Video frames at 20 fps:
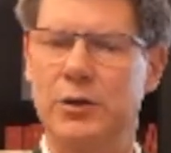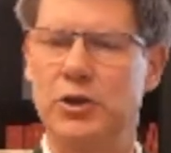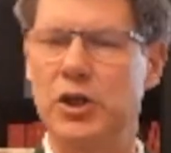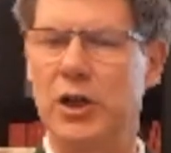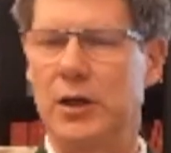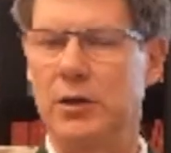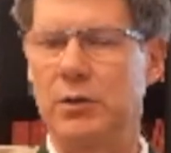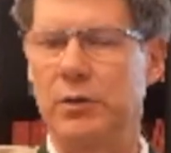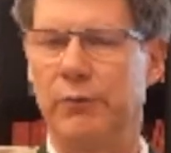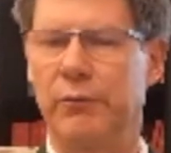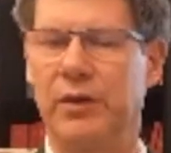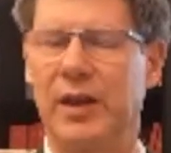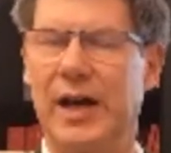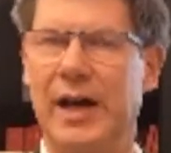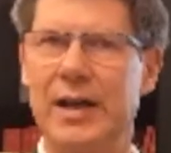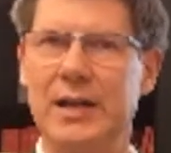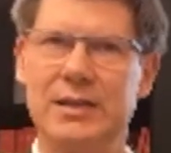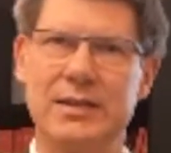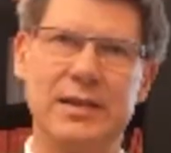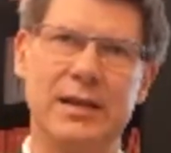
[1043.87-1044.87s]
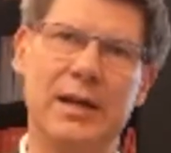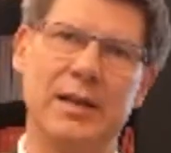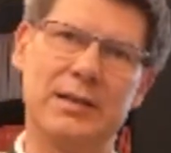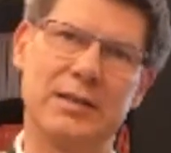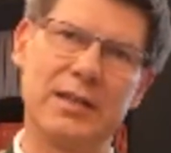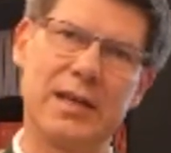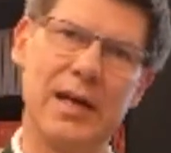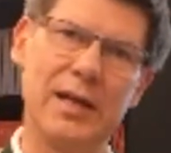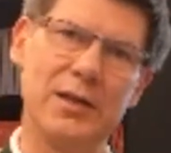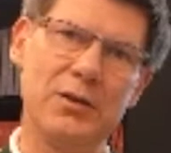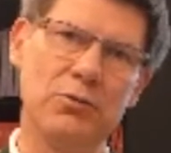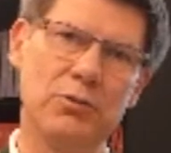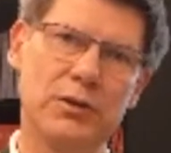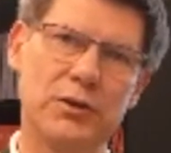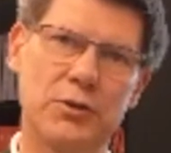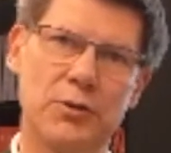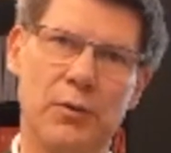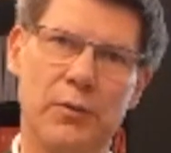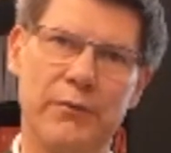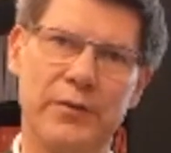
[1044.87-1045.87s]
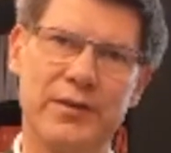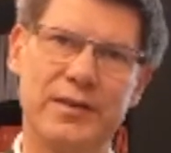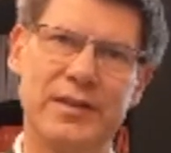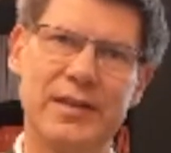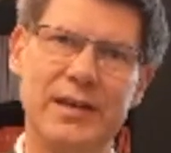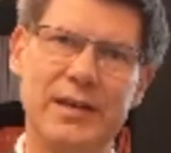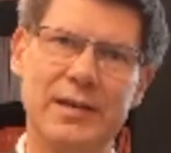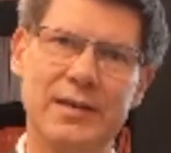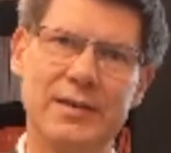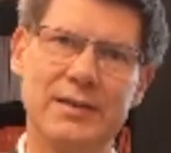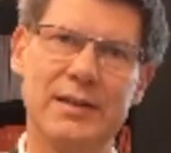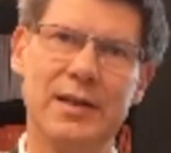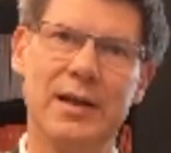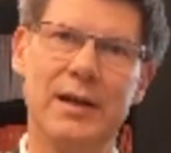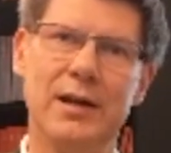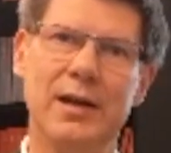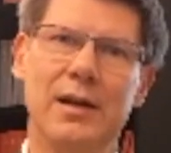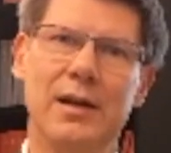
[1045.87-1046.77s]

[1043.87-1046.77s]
charter flights and scheduled services.